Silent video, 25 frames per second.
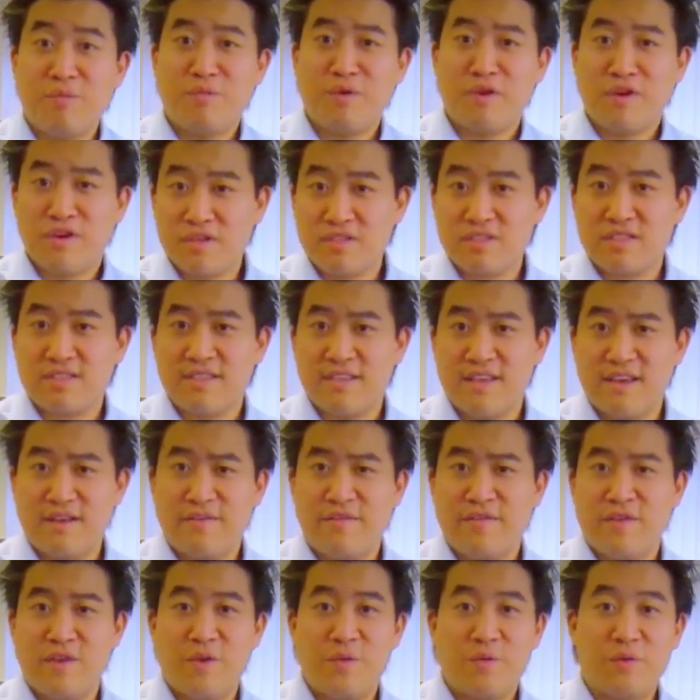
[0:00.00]
box
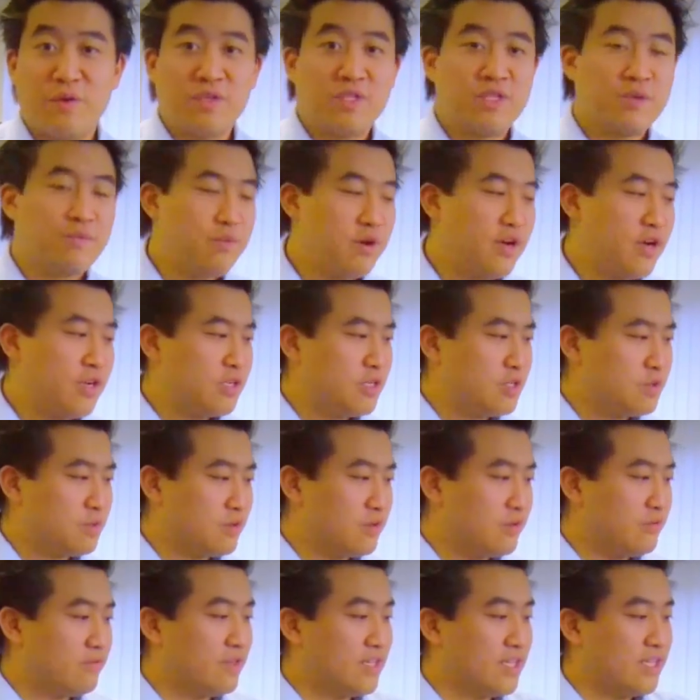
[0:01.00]
if you want to purchase
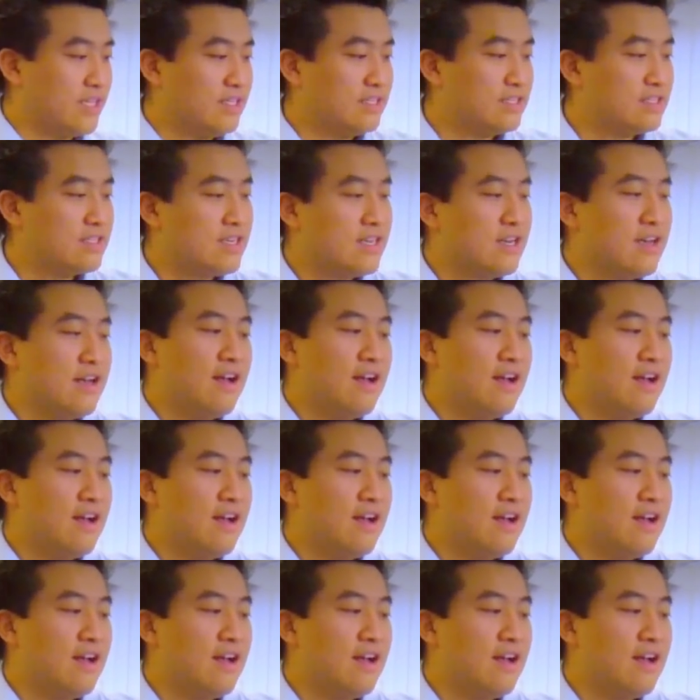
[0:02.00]
one of these,